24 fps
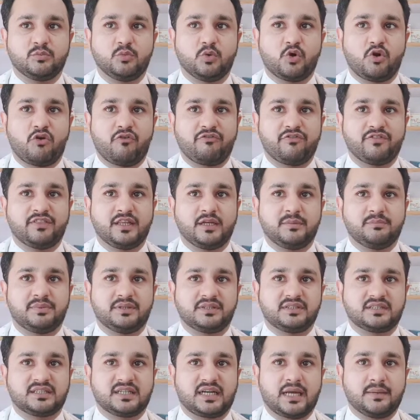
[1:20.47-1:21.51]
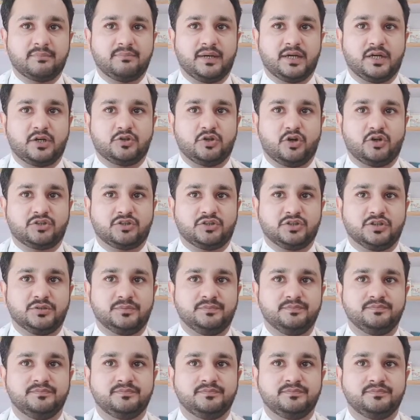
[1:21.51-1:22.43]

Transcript: more often than prescribed by your doctor.